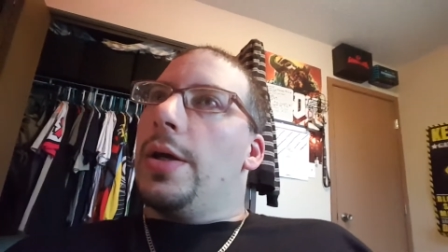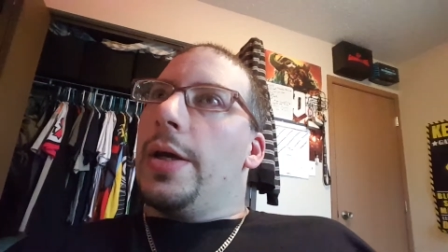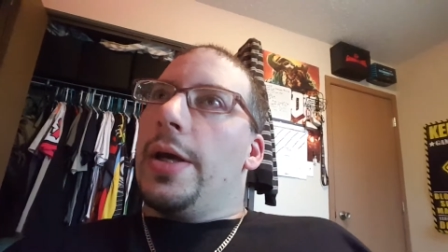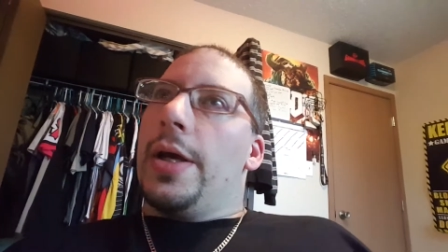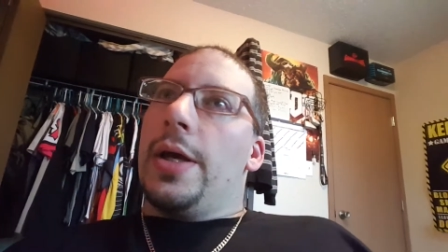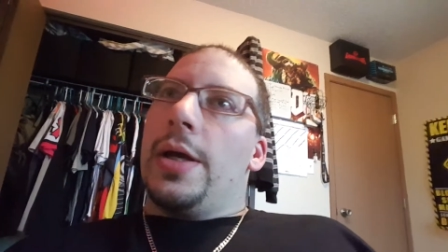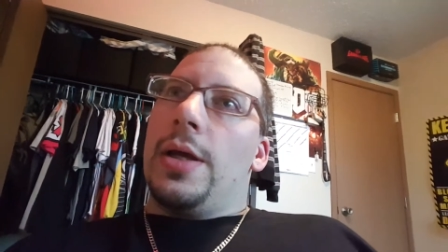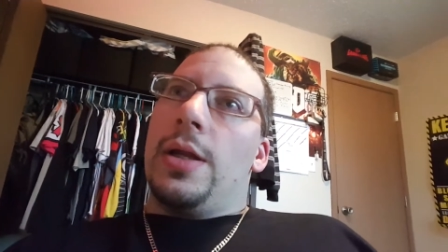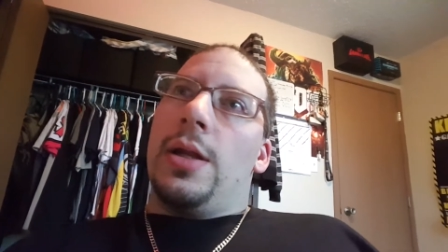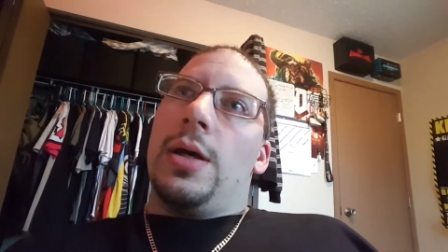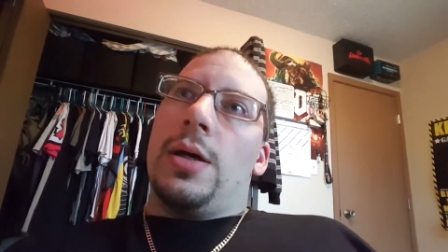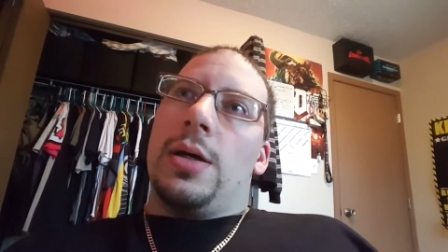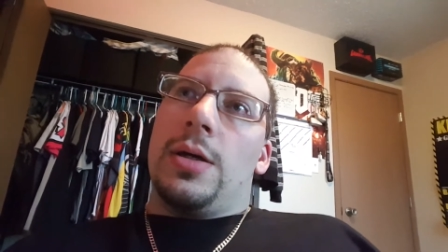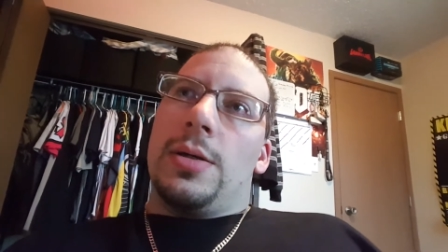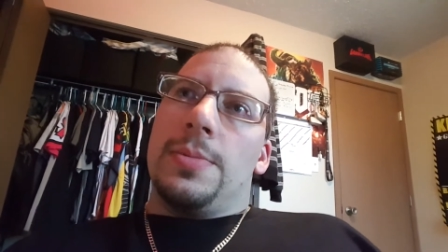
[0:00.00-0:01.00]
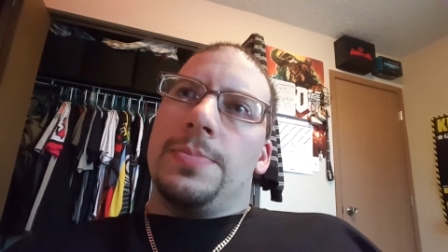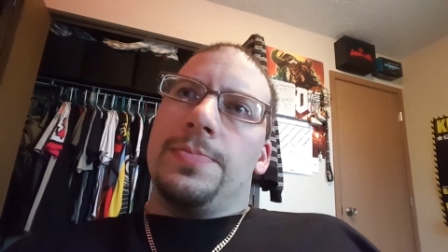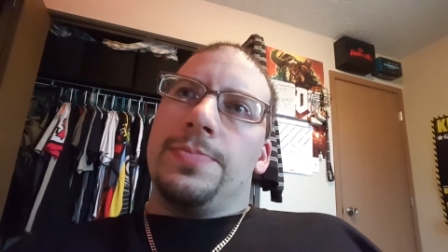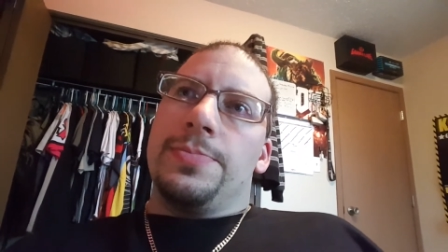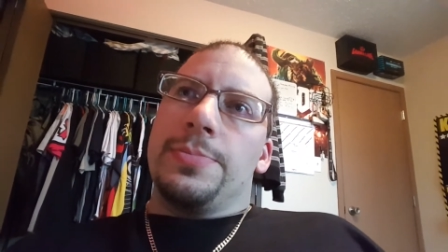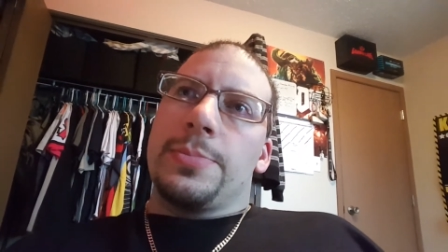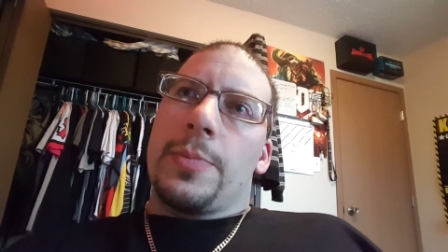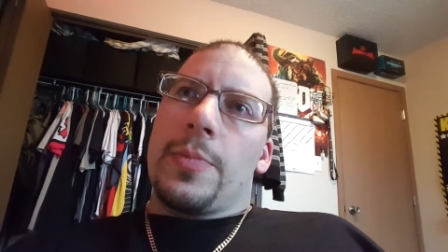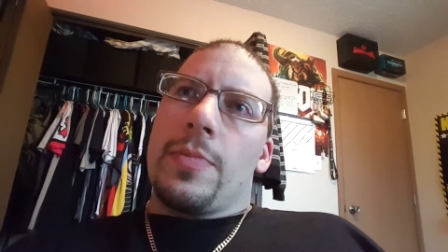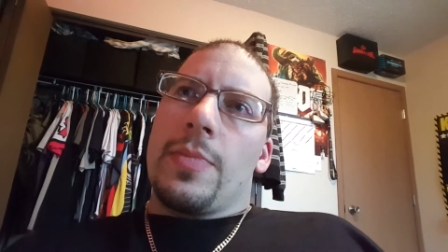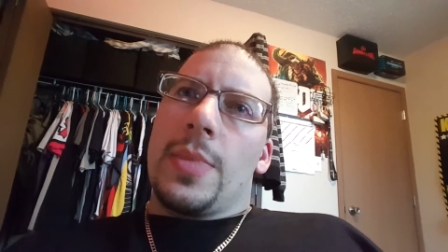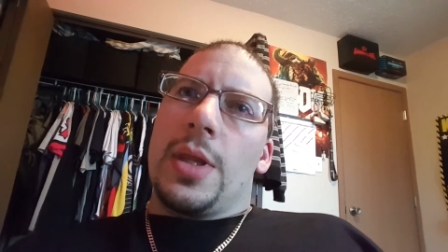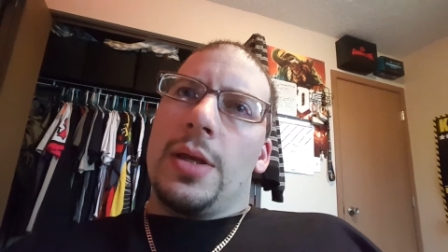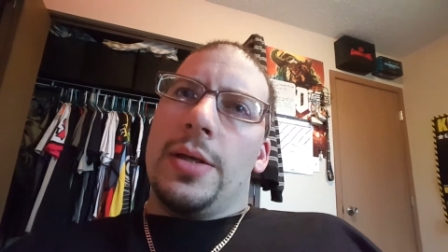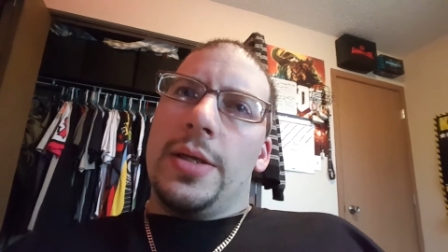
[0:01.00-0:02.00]
And um
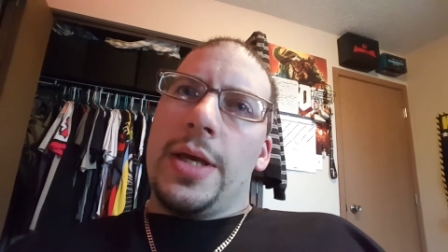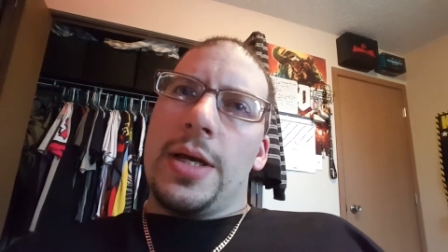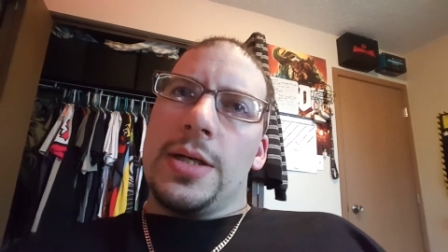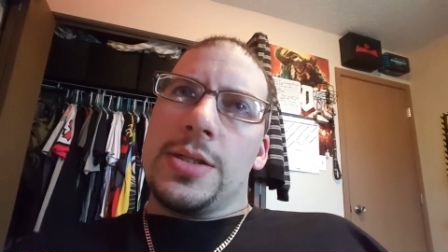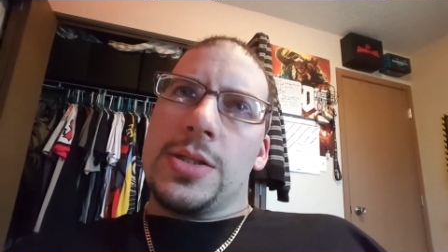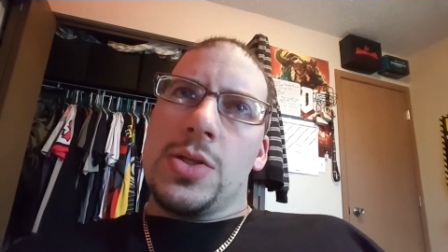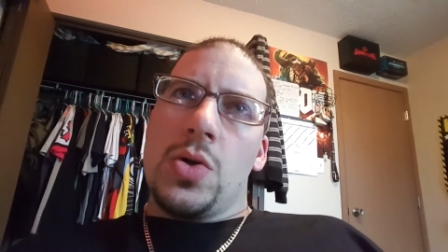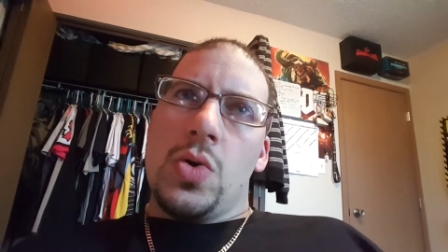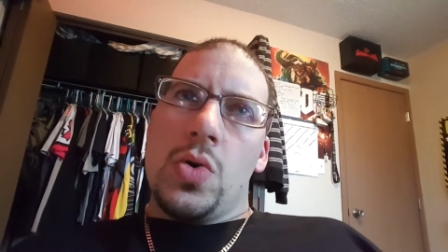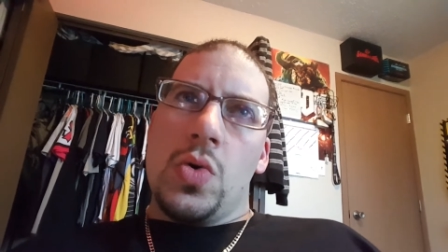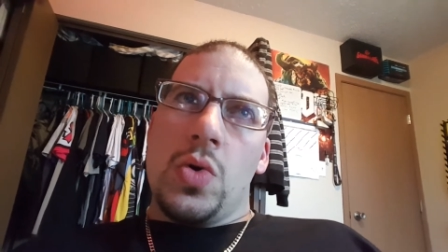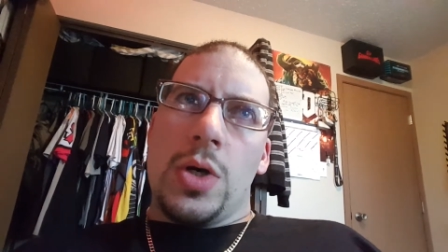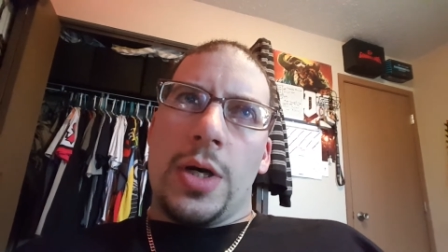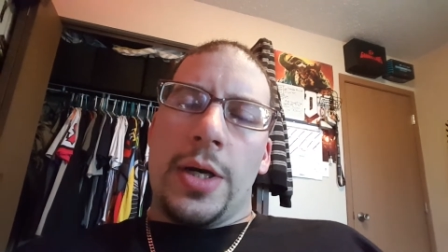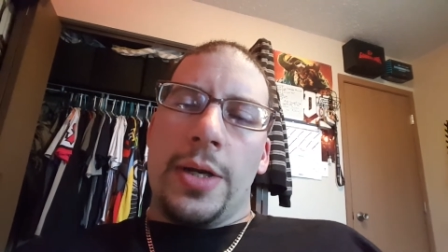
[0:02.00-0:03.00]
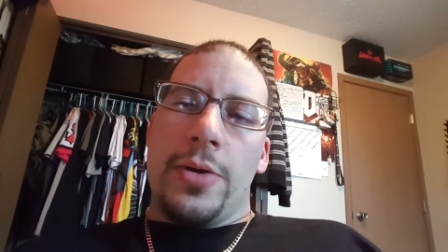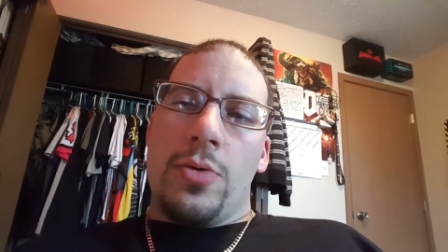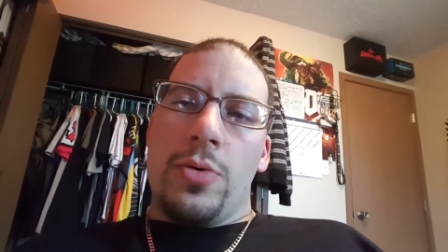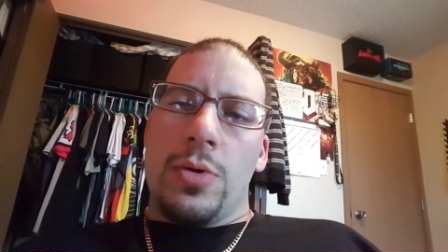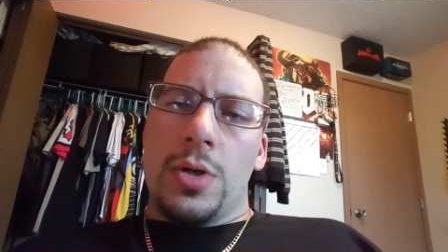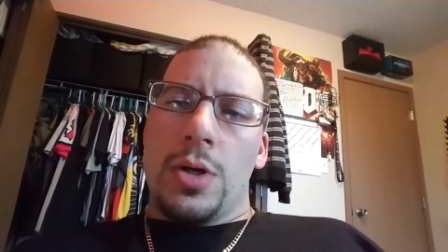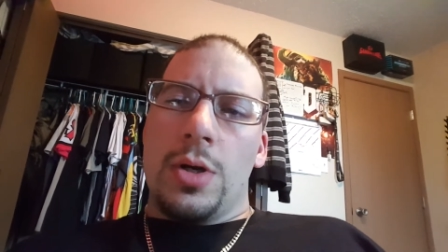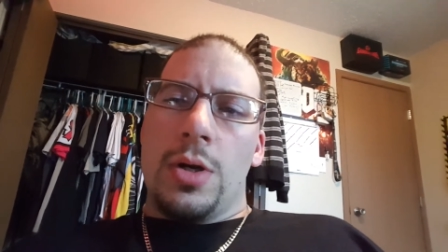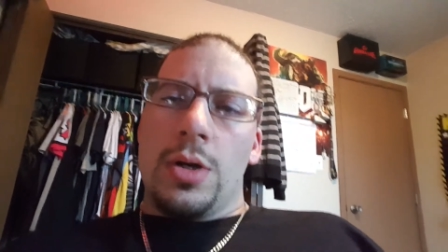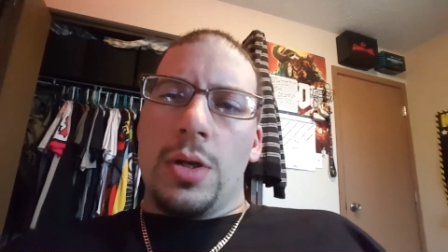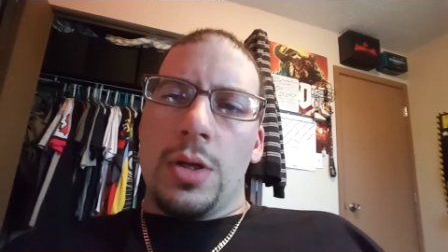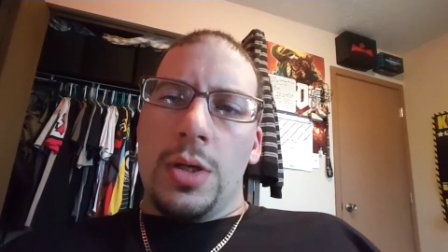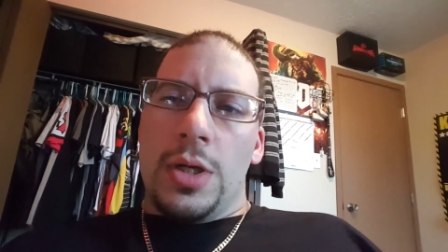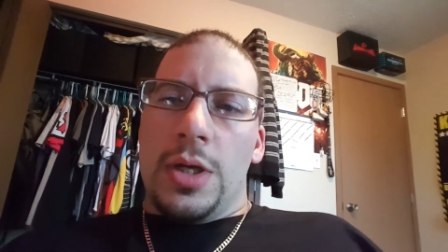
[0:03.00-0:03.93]
yeah, so I ordered